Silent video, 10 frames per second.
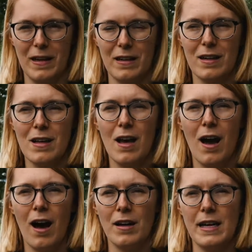And
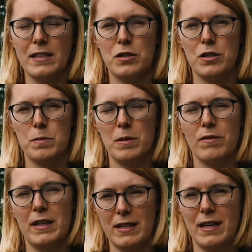it's just been
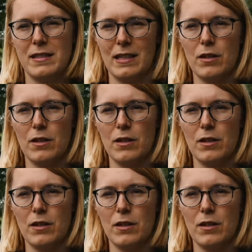fantastic.